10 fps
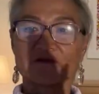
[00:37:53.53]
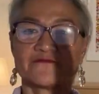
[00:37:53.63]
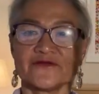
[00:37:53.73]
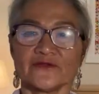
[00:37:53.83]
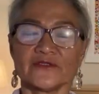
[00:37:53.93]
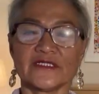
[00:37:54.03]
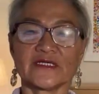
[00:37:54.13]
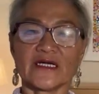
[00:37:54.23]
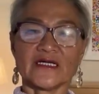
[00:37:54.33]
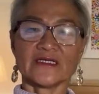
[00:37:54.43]

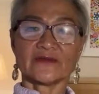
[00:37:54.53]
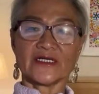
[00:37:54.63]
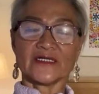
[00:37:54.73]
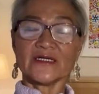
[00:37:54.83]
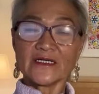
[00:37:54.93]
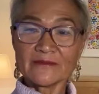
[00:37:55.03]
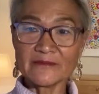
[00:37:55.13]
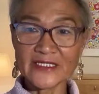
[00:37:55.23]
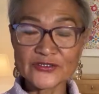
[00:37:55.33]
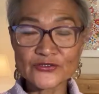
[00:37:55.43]
viewing area,
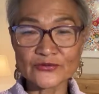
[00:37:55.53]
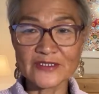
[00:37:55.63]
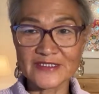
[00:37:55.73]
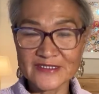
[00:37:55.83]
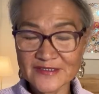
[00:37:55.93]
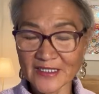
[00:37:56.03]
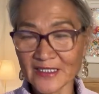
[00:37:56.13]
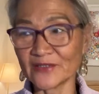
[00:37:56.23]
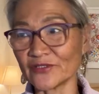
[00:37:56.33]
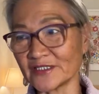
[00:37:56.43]
make sure this
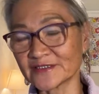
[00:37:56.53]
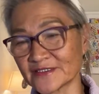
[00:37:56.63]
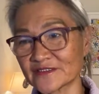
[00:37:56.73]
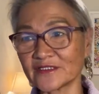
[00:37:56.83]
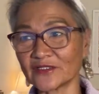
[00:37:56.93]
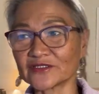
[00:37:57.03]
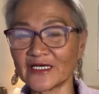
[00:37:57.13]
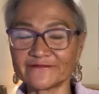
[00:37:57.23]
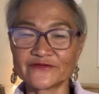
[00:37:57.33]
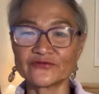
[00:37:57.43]
area does not
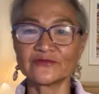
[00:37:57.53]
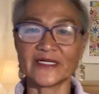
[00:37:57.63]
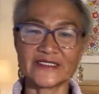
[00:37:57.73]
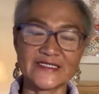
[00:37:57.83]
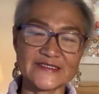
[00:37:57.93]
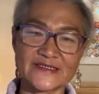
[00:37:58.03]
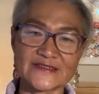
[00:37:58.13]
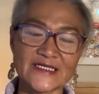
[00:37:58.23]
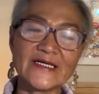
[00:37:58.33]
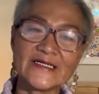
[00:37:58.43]
have too many things.
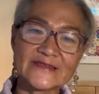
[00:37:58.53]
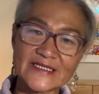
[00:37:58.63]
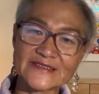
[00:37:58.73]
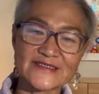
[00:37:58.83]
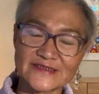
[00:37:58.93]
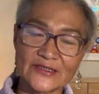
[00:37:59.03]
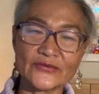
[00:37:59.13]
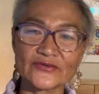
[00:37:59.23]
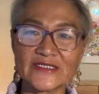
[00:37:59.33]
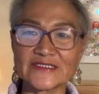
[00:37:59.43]
That's the
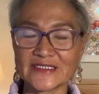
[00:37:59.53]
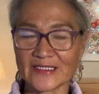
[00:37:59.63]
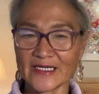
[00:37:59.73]
only thing I